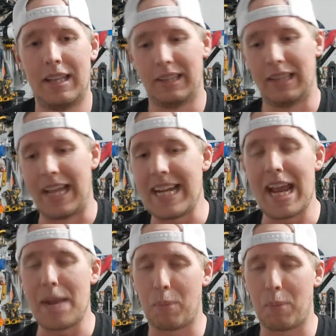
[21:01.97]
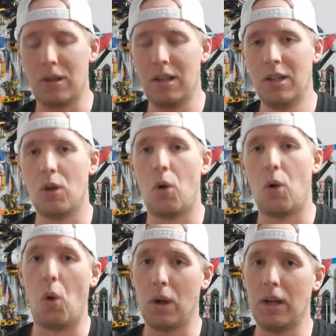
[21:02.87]
late April
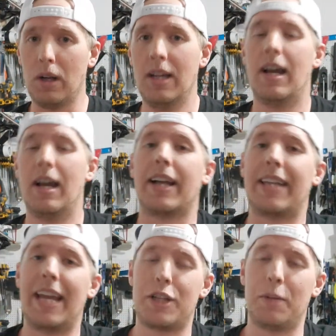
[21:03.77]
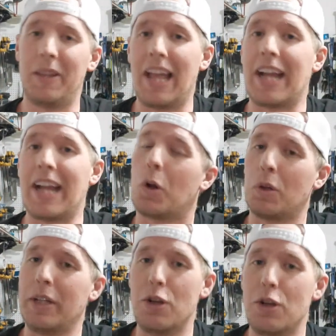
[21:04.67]
or I catch them in like
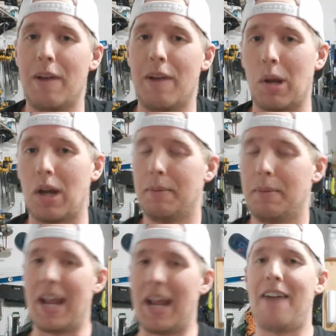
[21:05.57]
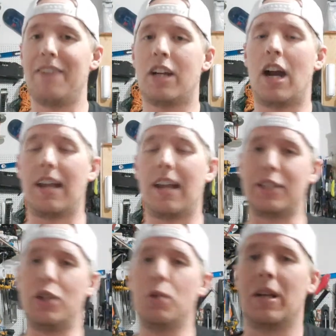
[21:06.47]
early November, but I haven't caught
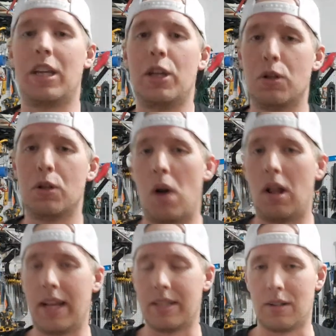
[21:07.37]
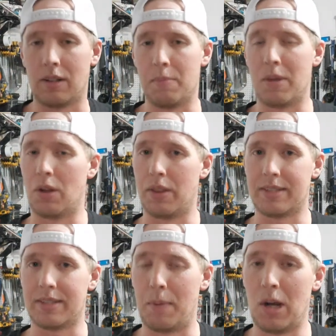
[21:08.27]
like too many huge walleyes during the middle of the
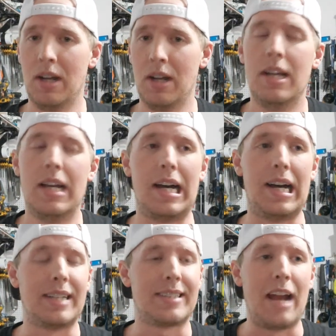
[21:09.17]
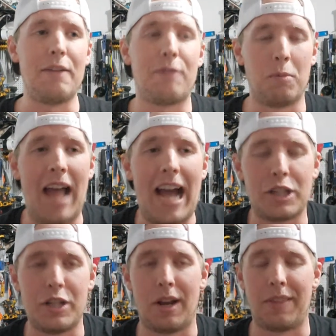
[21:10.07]
summer. Aside from
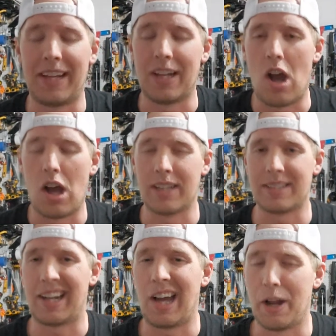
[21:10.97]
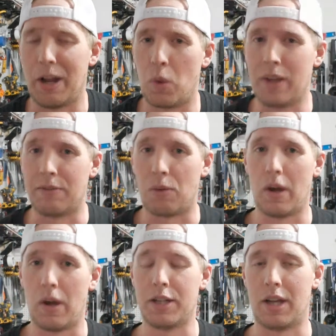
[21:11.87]
last year, I think in August I caught a
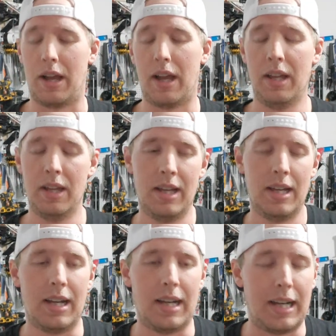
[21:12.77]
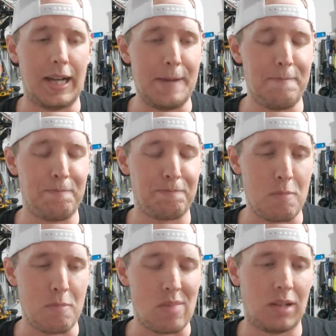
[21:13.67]
24-inch on a
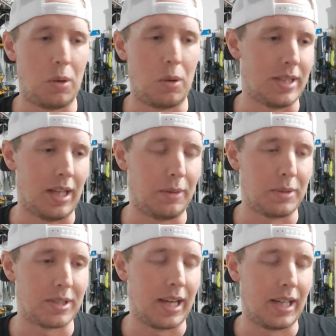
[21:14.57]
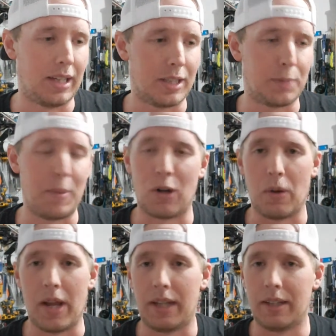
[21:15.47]
what was it? It was like a spinner
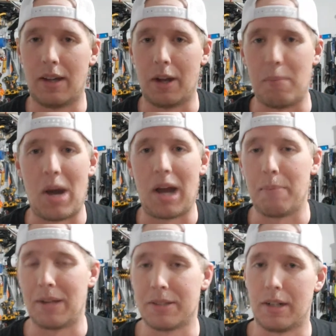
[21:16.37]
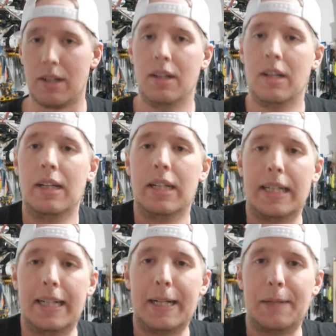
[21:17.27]
rig on a bottom bouncer.
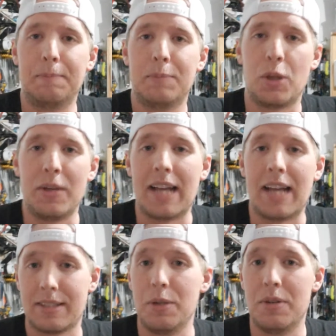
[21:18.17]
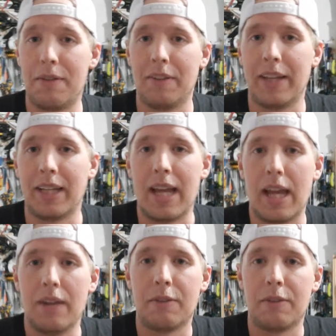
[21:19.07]
So yes, you definitely
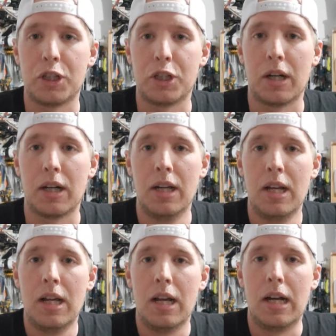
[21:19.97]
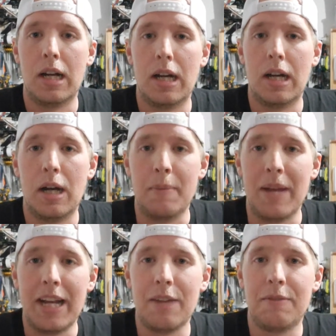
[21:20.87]
can for sure.
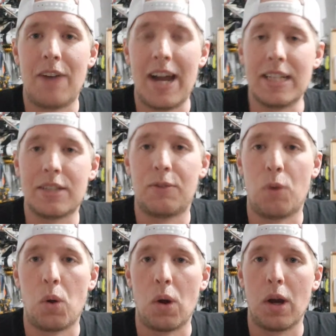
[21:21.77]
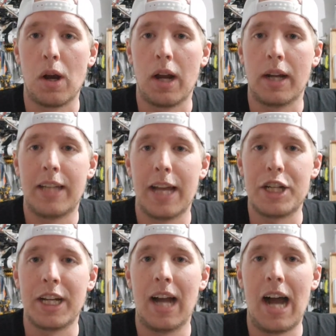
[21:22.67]
Any advice for
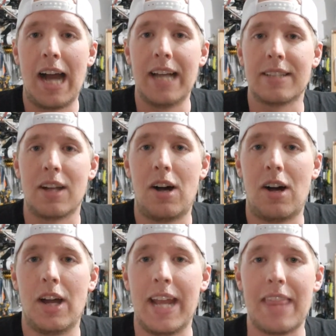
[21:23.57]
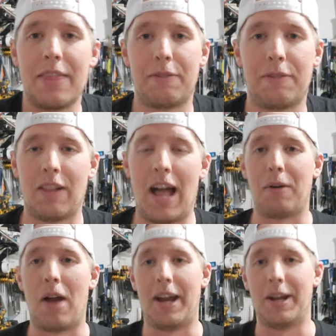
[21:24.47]
catching eyes on the fly
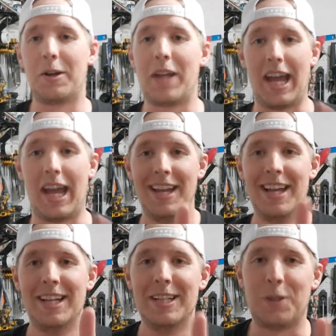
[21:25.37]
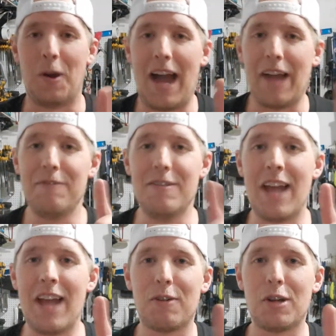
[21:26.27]
rod? Okay, so I've
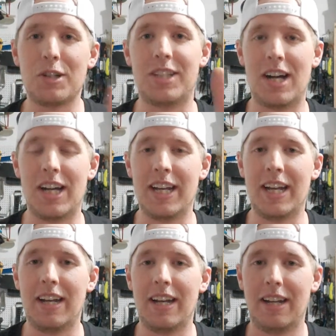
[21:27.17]
never done